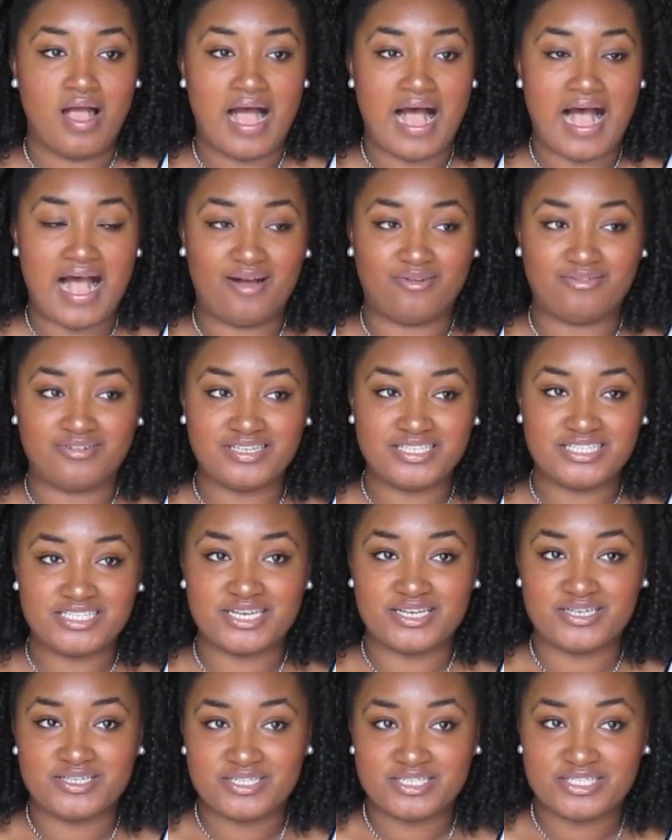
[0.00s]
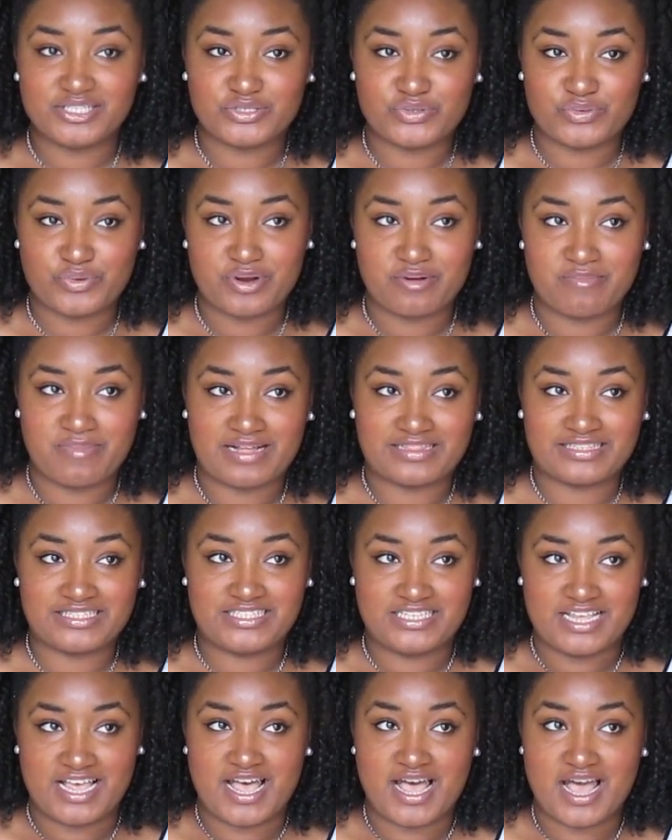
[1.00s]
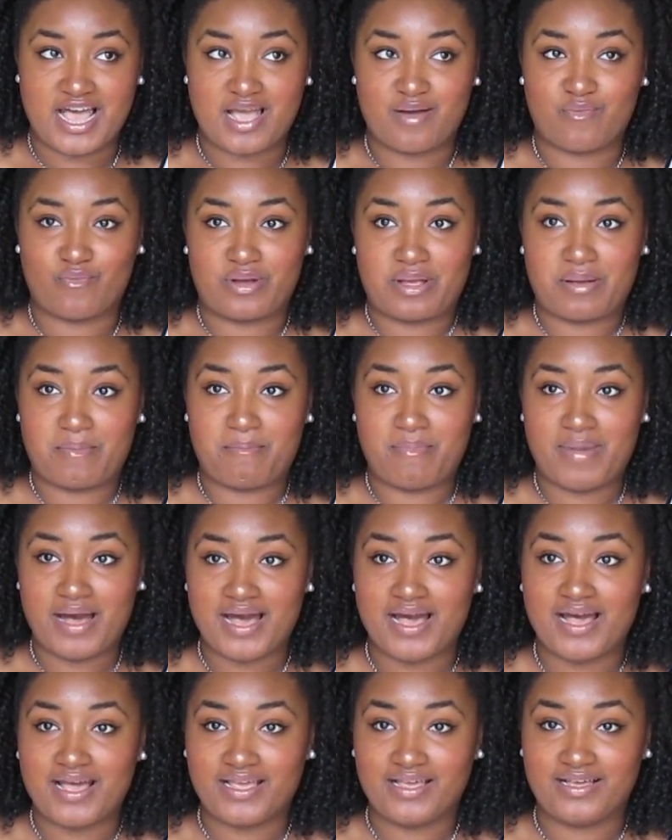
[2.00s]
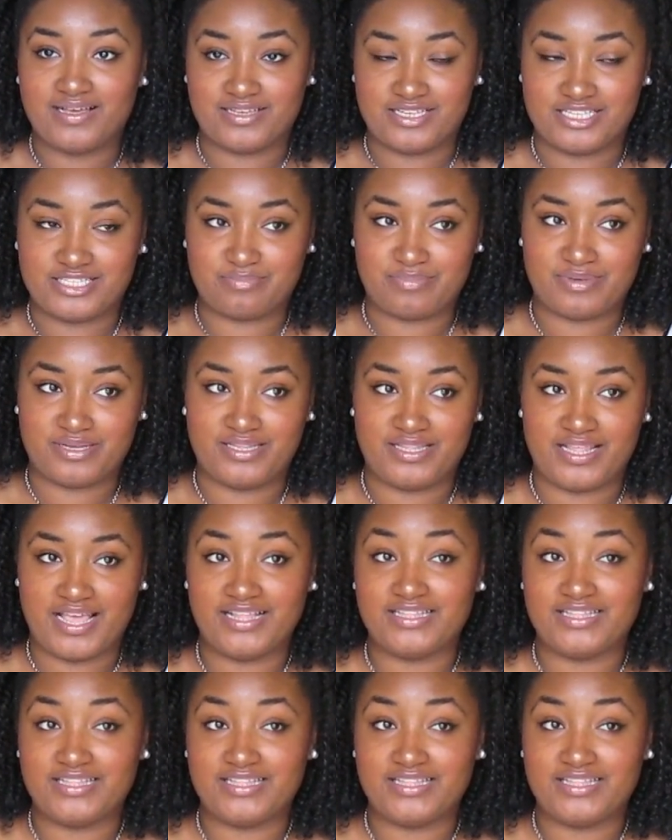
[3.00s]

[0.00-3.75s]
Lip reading: I want to tell you this story about the time when my husband,